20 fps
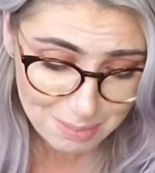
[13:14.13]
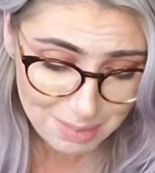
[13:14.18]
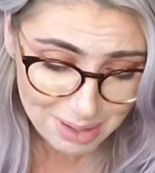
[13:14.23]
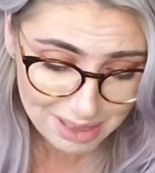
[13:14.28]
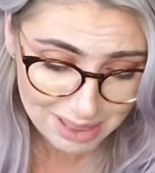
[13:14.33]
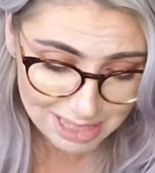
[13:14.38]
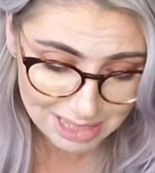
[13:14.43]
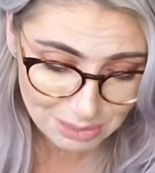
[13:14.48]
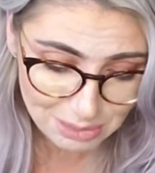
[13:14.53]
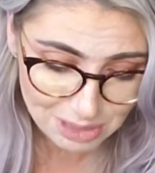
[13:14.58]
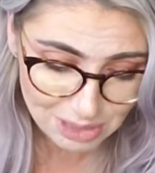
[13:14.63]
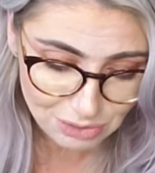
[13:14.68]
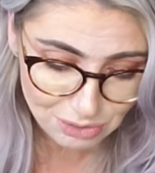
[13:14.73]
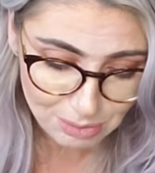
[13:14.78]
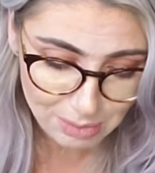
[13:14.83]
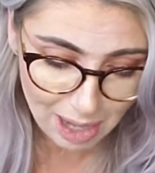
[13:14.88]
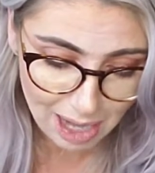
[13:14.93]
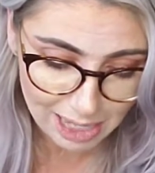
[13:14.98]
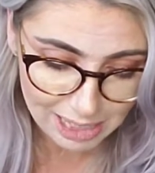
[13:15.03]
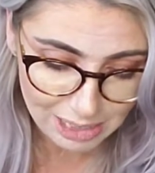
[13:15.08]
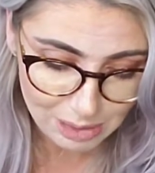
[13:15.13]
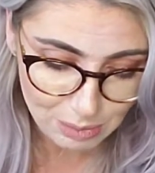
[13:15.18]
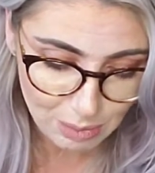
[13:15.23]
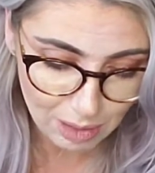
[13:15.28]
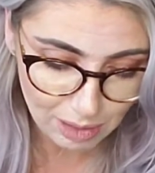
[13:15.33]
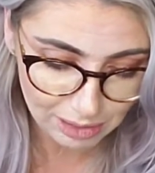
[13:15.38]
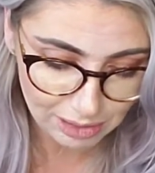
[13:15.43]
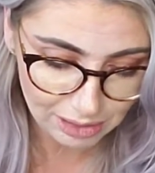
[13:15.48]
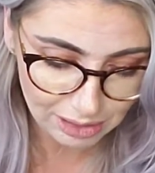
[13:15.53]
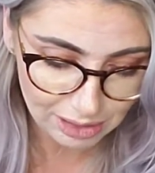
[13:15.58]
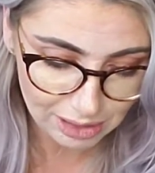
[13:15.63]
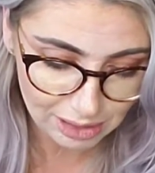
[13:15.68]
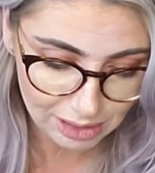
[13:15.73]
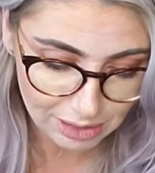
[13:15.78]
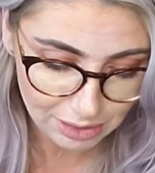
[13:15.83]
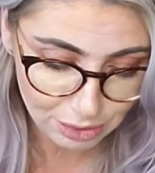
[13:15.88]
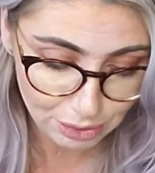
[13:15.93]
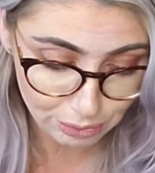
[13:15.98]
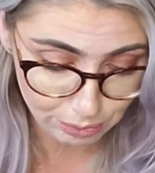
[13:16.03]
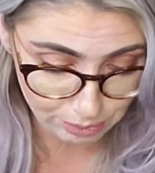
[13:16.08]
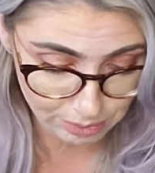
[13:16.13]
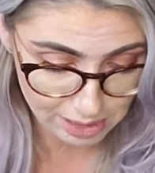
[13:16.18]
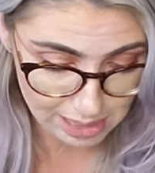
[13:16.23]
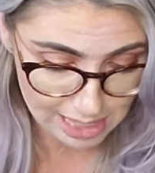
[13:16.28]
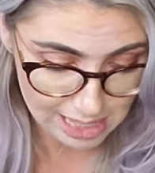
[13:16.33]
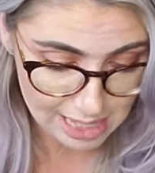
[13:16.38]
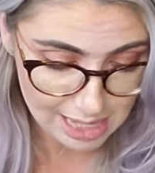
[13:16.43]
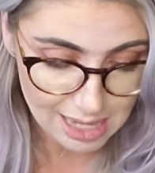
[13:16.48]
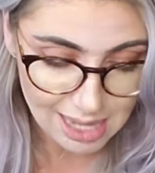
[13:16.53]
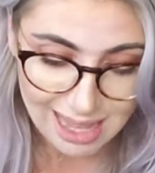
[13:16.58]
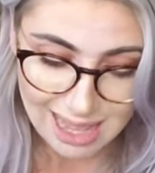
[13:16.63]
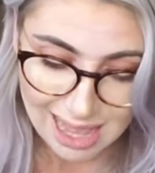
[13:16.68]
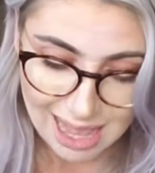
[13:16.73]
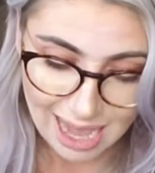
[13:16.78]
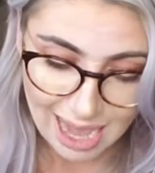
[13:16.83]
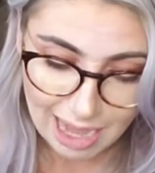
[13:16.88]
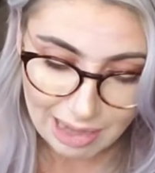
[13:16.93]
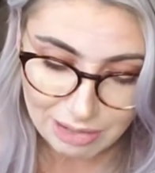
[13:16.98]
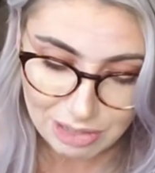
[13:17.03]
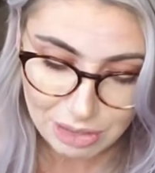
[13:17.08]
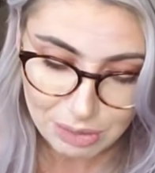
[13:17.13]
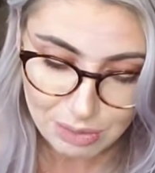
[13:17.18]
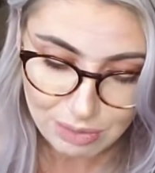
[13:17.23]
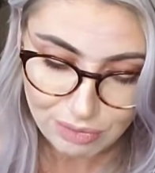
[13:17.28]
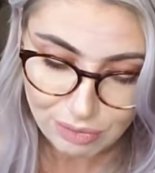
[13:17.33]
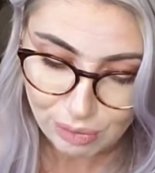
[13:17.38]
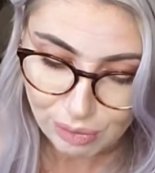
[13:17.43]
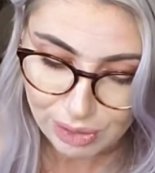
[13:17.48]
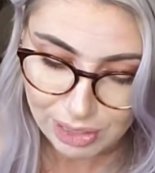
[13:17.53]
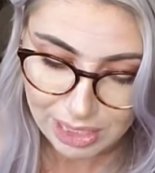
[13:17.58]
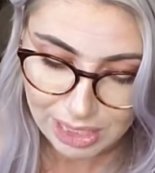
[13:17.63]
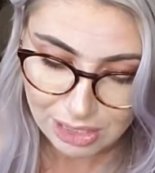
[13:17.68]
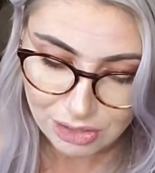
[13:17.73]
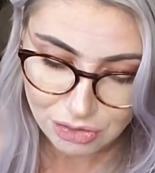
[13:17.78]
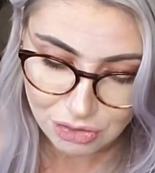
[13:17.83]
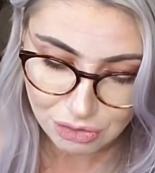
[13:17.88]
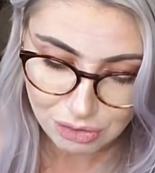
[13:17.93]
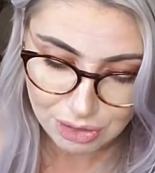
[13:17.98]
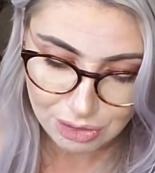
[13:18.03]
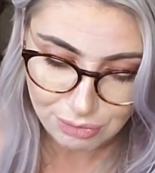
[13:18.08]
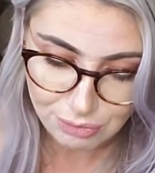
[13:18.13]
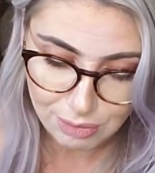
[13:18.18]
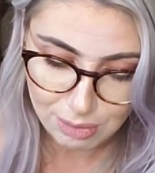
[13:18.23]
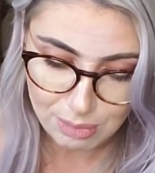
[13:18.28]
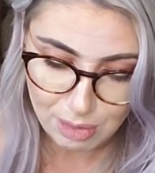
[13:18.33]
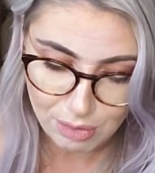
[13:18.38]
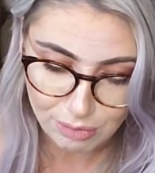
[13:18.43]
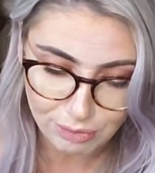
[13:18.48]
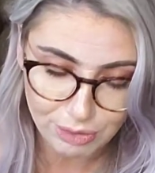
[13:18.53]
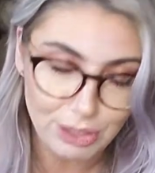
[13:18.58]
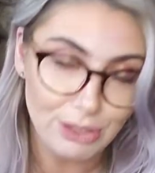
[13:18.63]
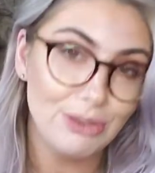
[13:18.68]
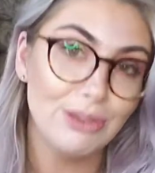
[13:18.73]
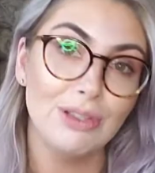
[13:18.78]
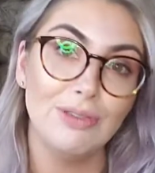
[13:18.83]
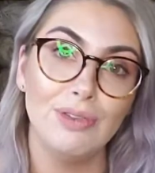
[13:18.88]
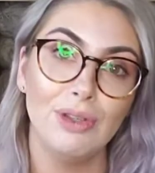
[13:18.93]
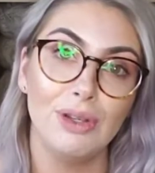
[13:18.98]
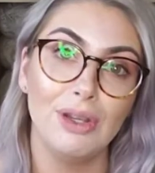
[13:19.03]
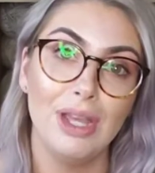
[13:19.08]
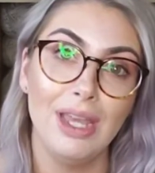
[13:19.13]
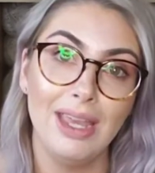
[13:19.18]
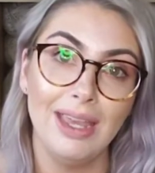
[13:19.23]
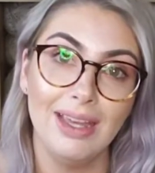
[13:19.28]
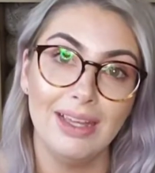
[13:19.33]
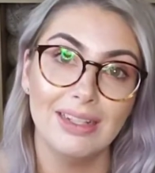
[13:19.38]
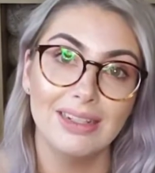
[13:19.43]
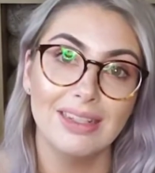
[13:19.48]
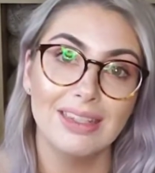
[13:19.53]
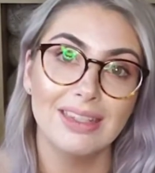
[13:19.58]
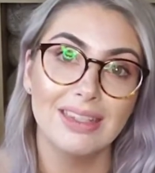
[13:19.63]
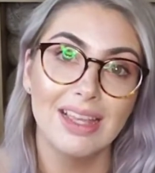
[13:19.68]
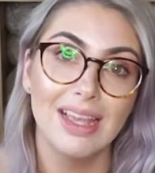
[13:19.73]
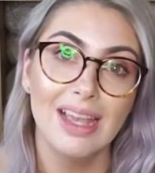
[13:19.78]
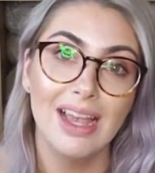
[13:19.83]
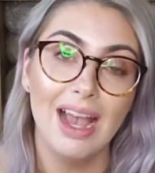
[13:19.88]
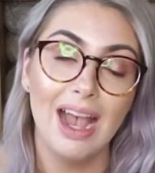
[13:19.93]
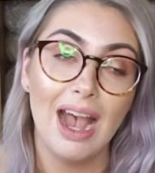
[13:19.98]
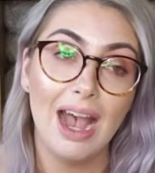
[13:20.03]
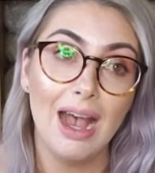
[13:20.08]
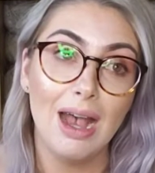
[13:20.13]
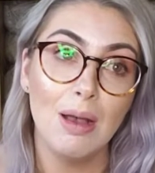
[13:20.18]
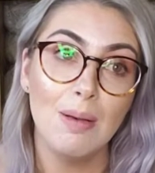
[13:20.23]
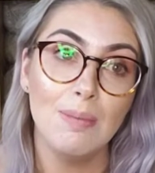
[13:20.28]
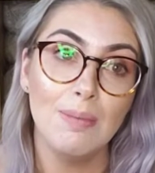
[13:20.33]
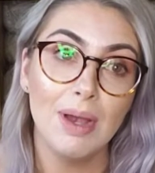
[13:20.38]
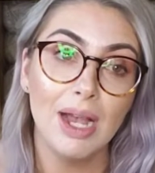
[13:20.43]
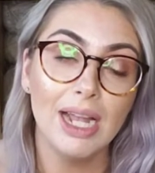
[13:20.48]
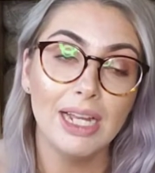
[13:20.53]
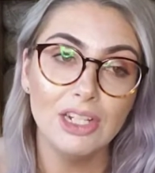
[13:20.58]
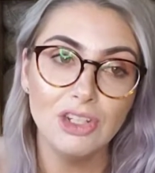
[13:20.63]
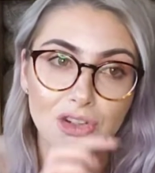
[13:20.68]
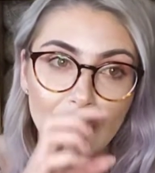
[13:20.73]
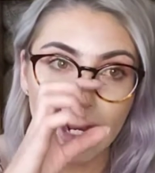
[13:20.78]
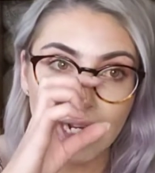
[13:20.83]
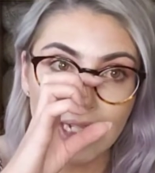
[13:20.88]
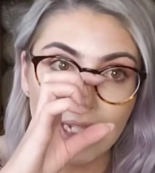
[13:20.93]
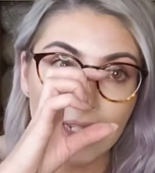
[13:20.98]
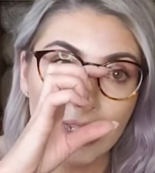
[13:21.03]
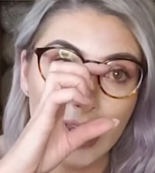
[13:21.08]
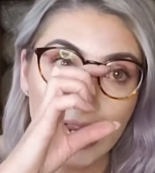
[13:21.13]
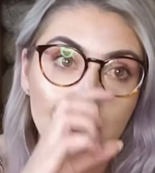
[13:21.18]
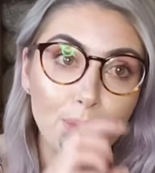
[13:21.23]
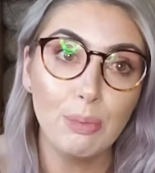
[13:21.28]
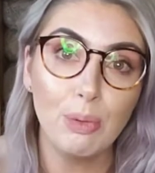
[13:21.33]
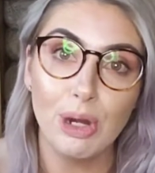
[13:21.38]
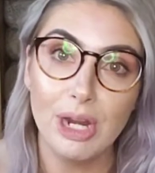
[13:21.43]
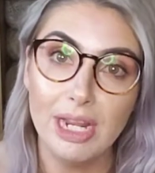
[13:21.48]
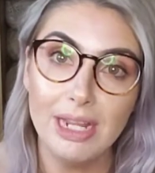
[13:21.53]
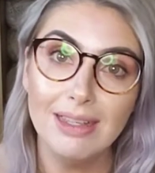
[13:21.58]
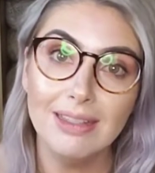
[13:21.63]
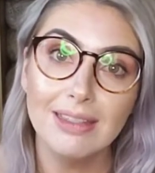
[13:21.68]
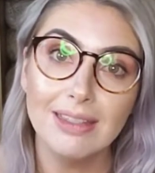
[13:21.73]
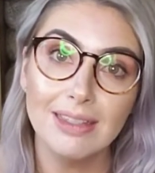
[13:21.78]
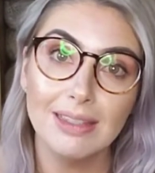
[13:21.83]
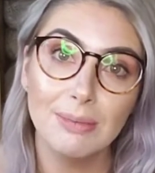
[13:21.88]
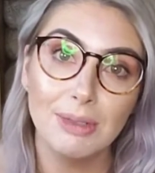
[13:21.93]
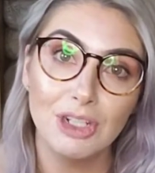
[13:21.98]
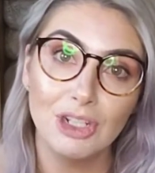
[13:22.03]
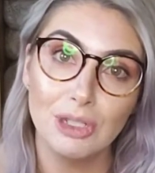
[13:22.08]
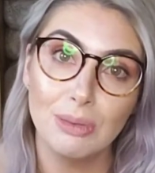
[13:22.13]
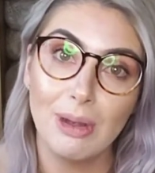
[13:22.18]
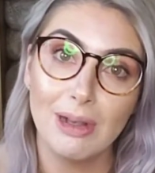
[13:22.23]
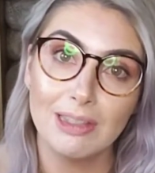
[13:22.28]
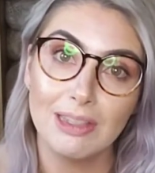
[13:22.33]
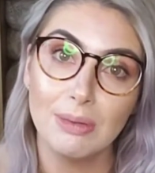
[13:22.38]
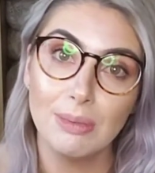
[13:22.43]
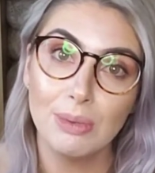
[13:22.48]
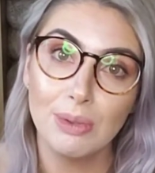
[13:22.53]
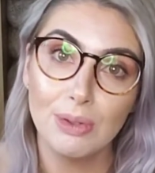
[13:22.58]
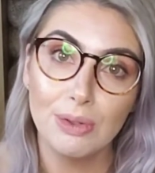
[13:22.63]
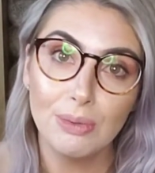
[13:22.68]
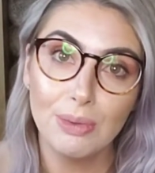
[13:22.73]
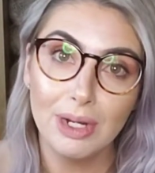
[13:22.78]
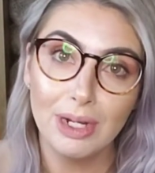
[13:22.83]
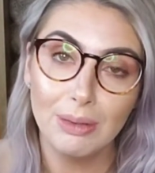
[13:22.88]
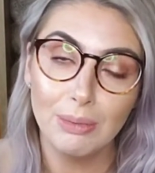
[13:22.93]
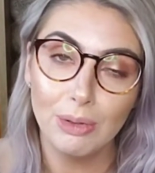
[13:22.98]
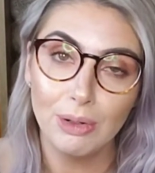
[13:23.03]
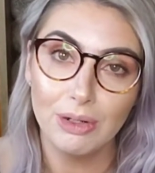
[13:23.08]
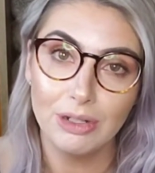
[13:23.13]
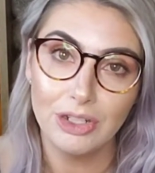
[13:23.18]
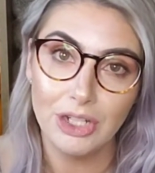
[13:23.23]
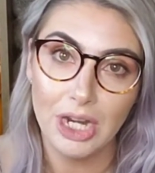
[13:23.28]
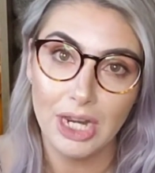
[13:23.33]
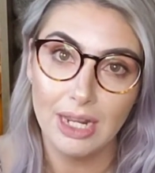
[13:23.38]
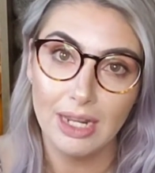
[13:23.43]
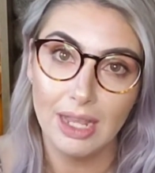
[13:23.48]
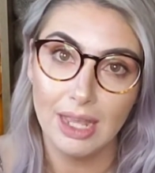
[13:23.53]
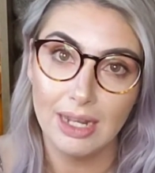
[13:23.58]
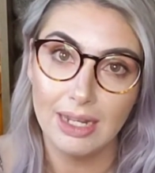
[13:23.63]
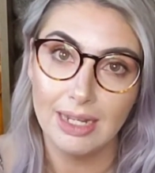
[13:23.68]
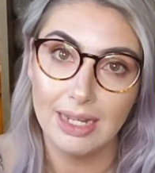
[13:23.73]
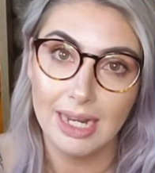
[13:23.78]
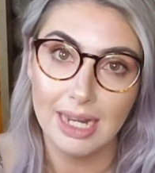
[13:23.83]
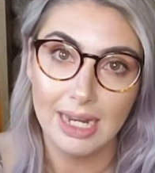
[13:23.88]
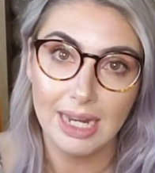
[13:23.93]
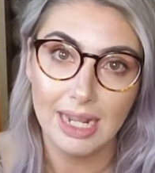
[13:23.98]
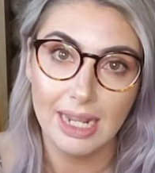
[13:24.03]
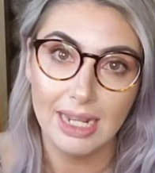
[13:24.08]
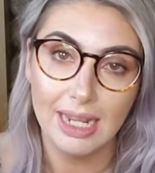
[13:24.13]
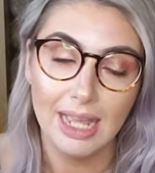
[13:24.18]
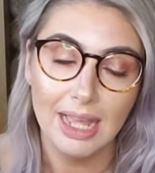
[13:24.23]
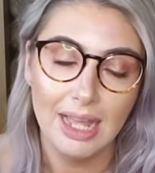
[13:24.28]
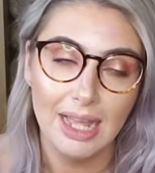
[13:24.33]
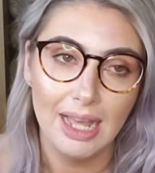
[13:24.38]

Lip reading: This one is from Heidi Walker 3. How do you avoid injury from overuse of your hands? I try to take breaks as much as possible when I'm crocheting and knitting.